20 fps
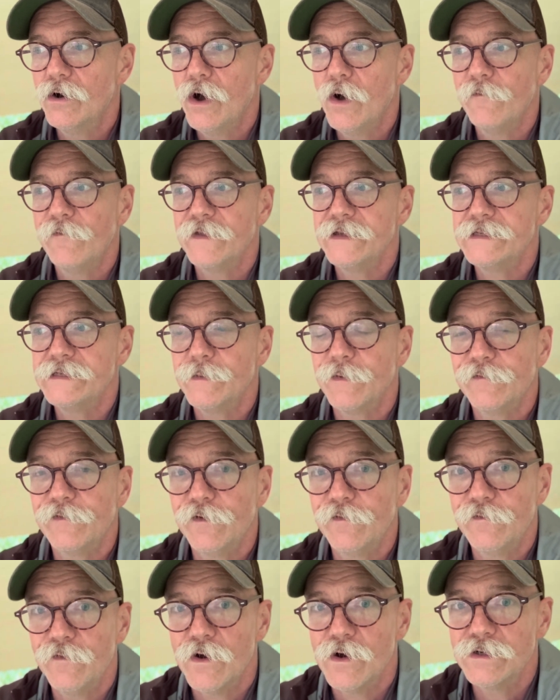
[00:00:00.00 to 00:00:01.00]
hopefully some of you
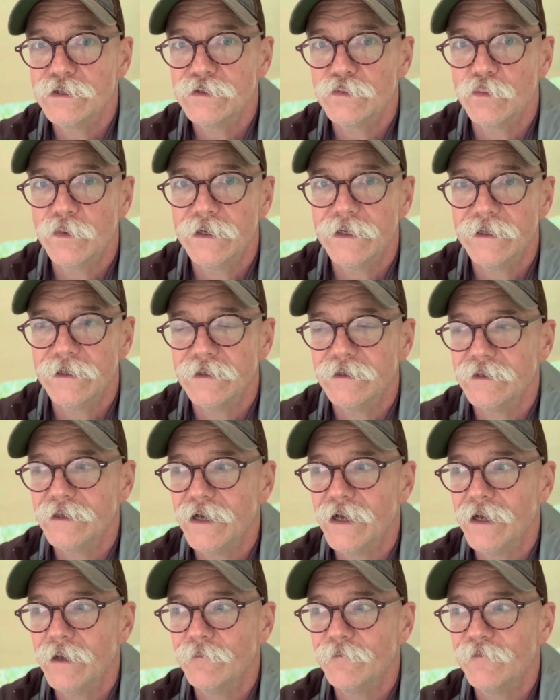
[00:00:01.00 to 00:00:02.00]
folks will
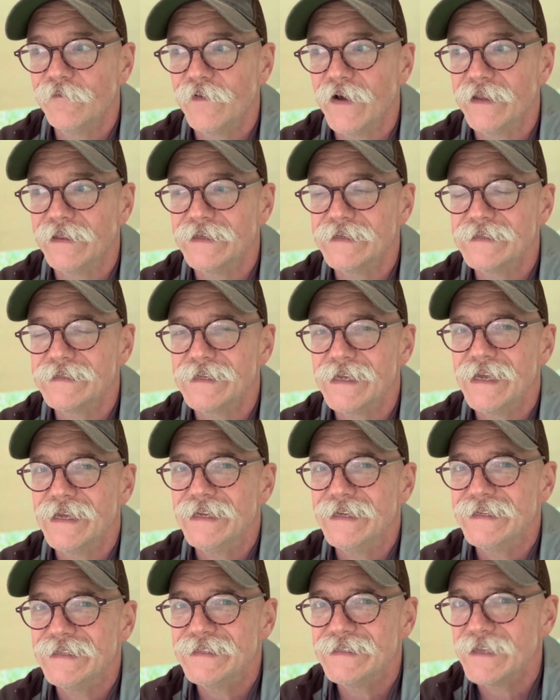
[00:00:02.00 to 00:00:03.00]
find this
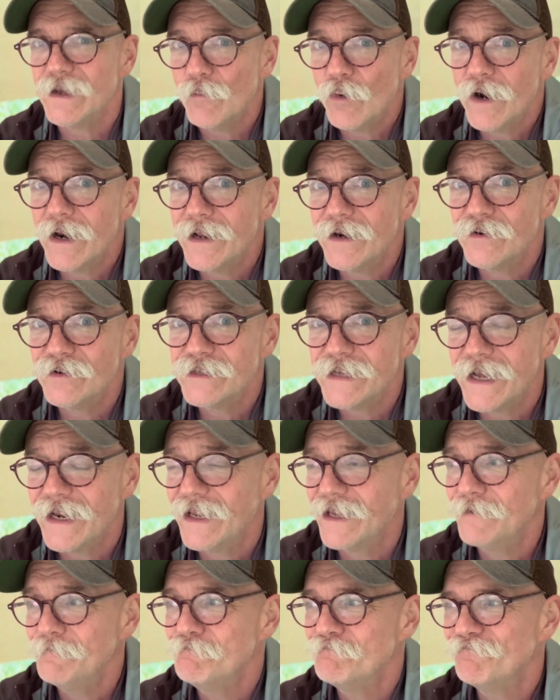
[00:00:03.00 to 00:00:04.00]
somewhat
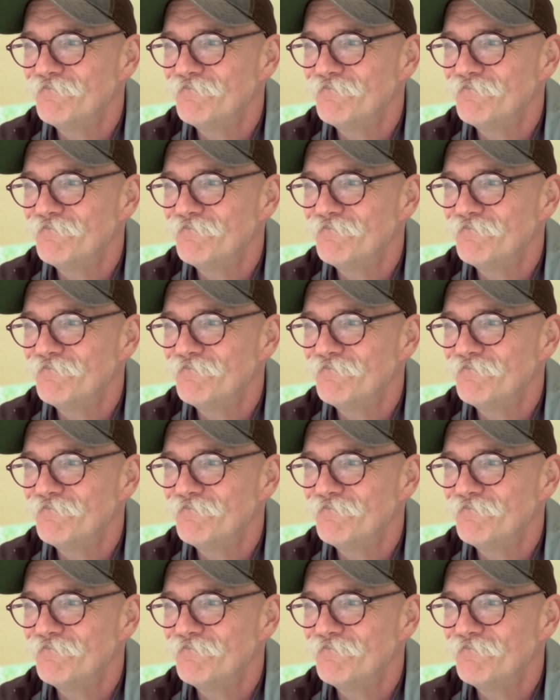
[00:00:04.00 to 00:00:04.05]
entertaining.